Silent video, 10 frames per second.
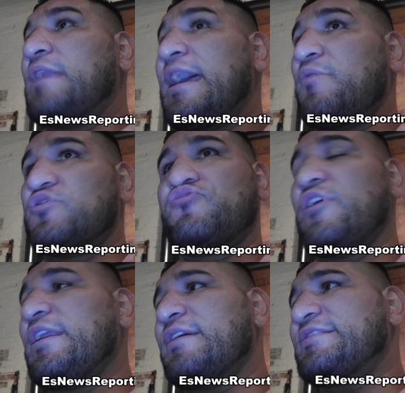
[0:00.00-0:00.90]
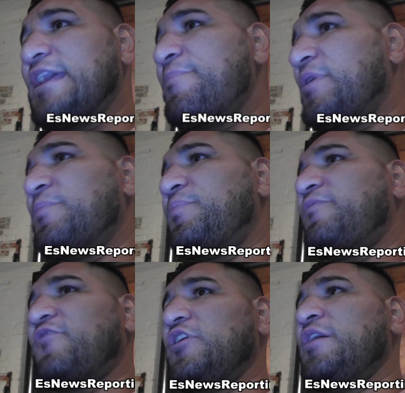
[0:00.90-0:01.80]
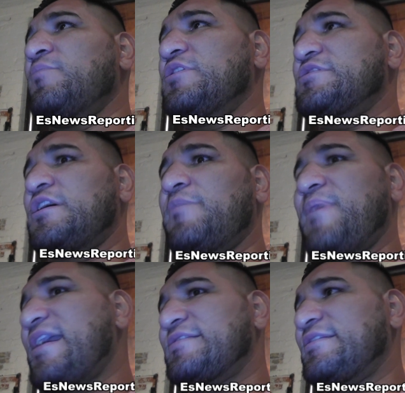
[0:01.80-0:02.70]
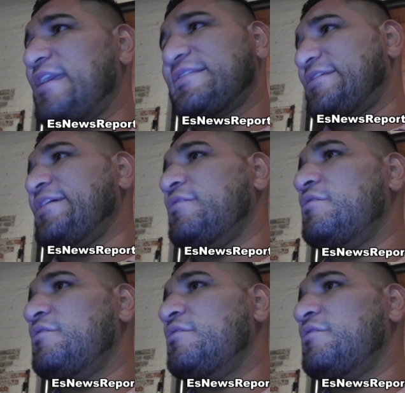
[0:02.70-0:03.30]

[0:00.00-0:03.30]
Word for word: that was really a step up for him was uh, Banks, and that's it.